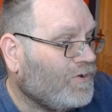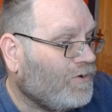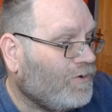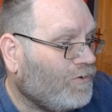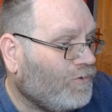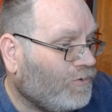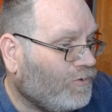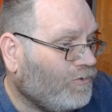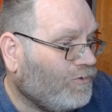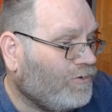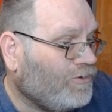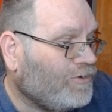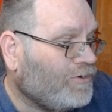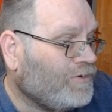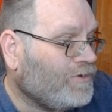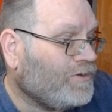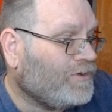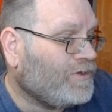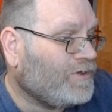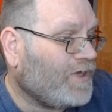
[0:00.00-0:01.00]
Or
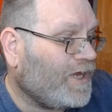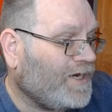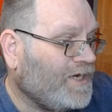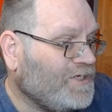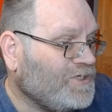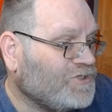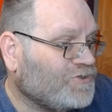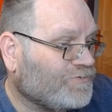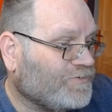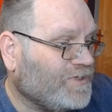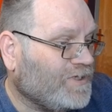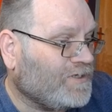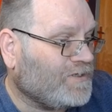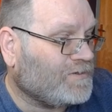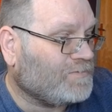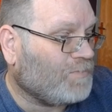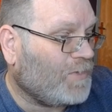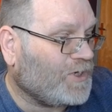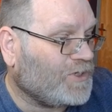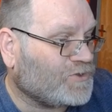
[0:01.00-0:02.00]
an injury,
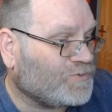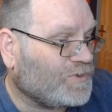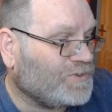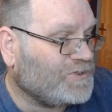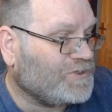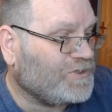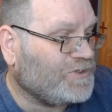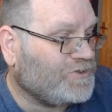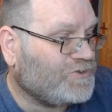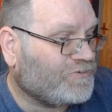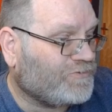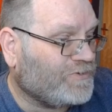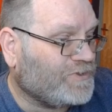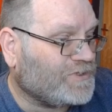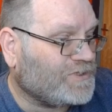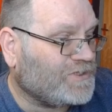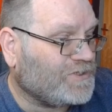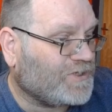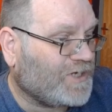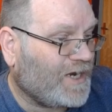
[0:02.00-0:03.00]
minus one to
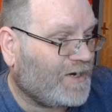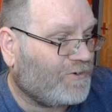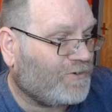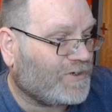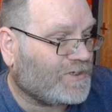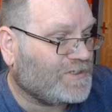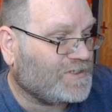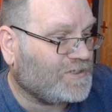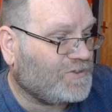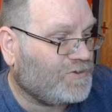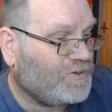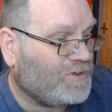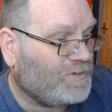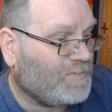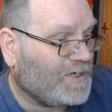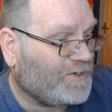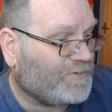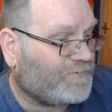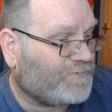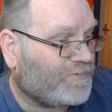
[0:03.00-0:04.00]
endurance, you cannot continue in the
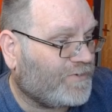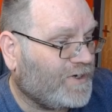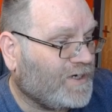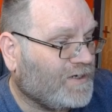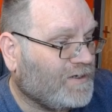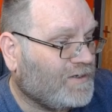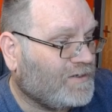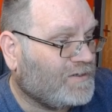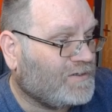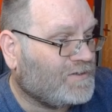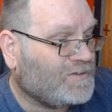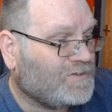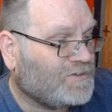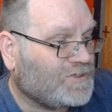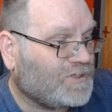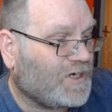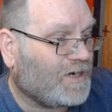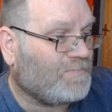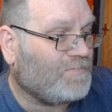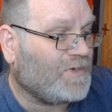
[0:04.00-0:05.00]
military,
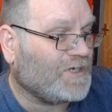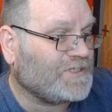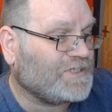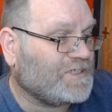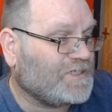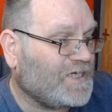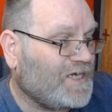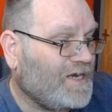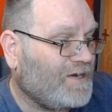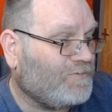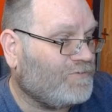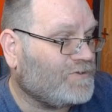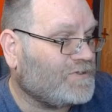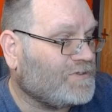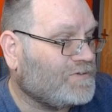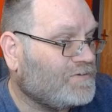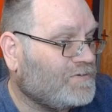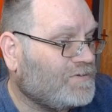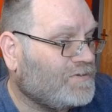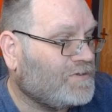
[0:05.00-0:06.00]
so you get mustered out.
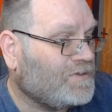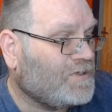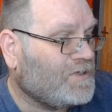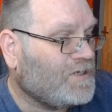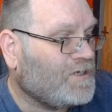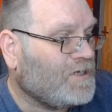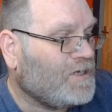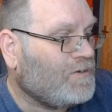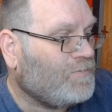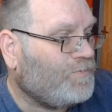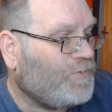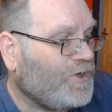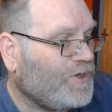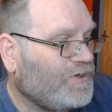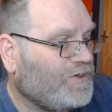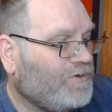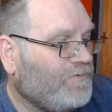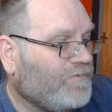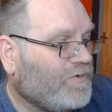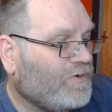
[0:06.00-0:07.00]

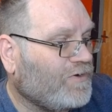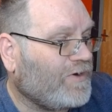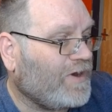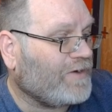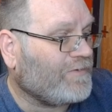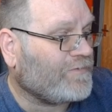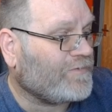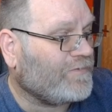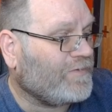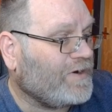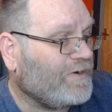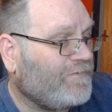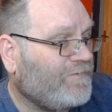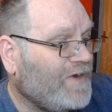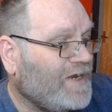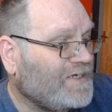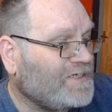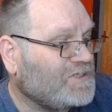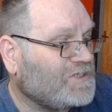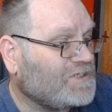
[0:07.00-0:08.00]
But you've got different
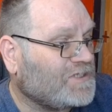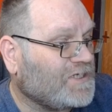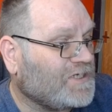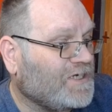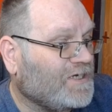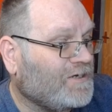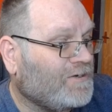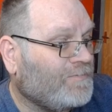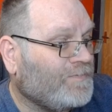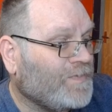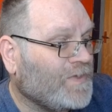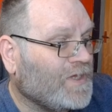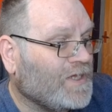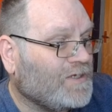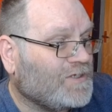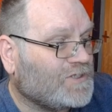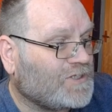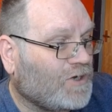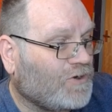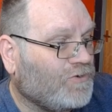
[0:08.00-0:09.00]
advantages here.
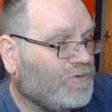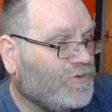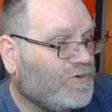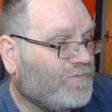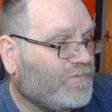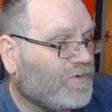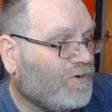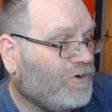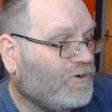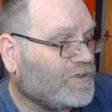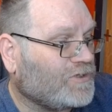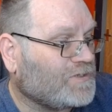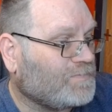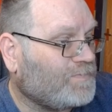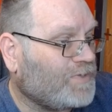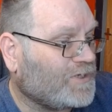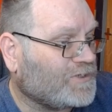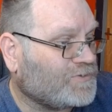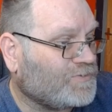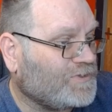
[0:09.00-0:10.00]
So you've got
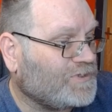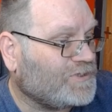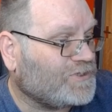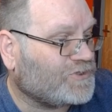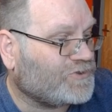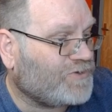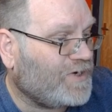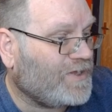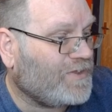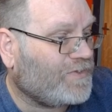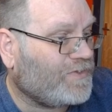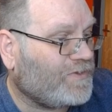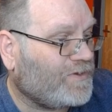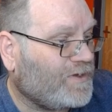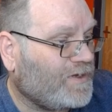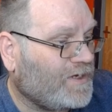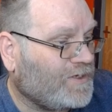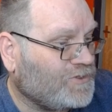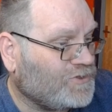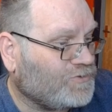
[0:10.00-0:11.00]
plus one to strength,
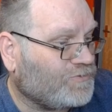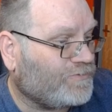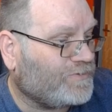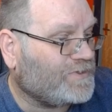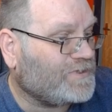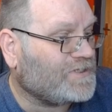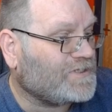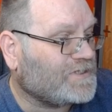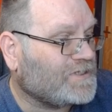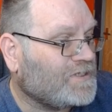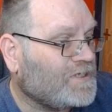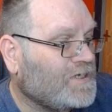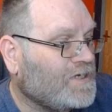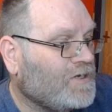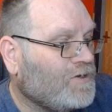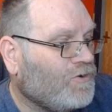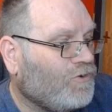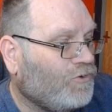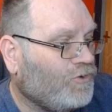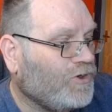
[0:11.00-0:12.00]
endurance,
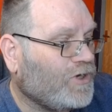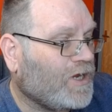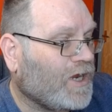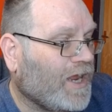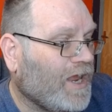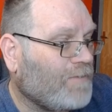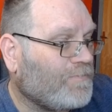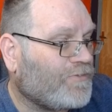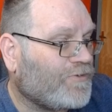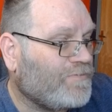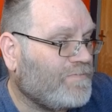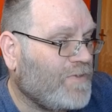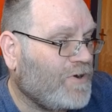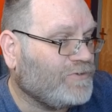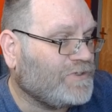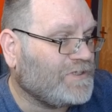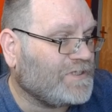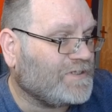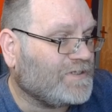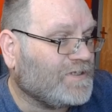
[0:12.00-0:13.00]
or you can get
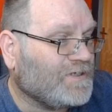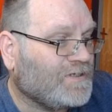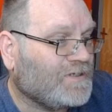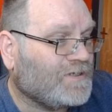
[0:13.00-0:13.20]
promoted,